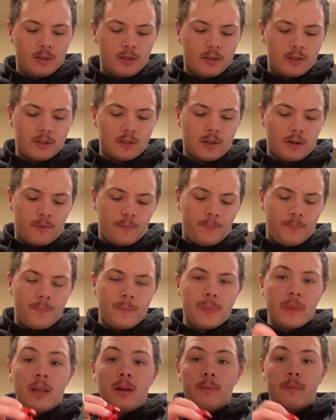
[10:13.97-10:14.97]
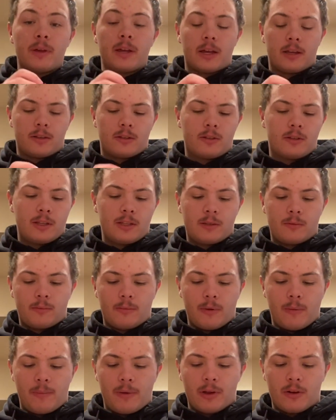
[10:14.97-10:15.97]
So, but yeah, so that's
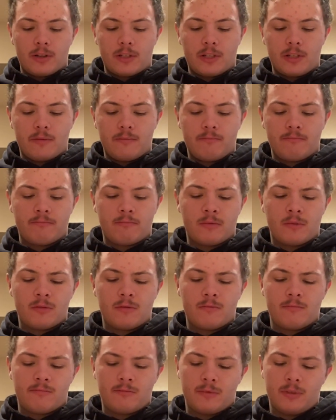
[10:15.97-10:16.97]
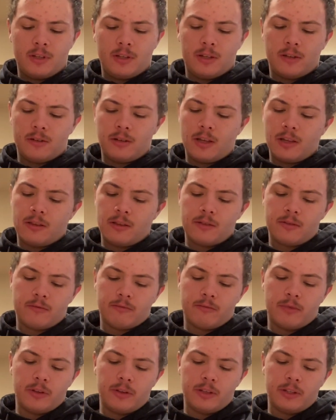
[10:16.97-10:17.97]
my Pearson. Yeah, nothing
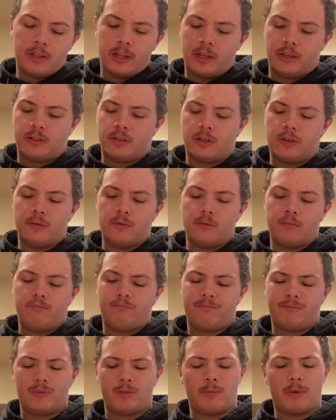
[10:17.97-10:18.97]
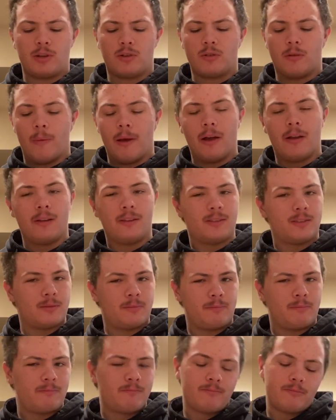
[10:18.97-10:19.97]
really, like, too special about it. It's
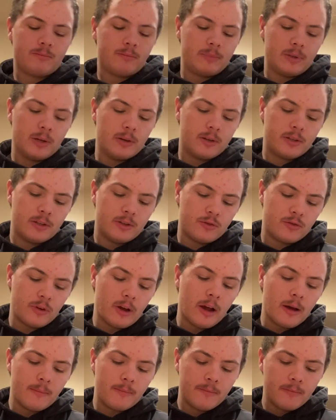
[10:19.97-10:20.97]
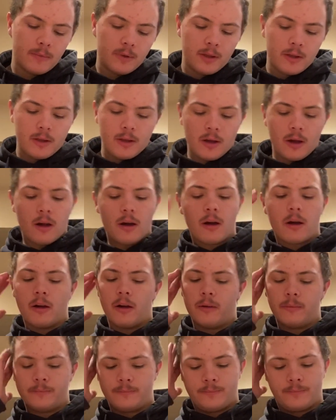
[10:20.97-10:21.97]
Pearson Trap.
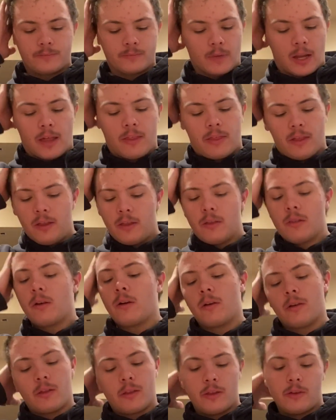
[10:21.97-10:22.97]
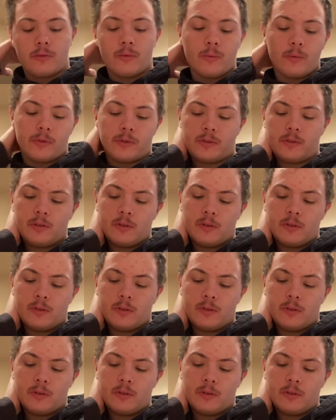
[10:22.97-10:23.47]
I think, well, this one was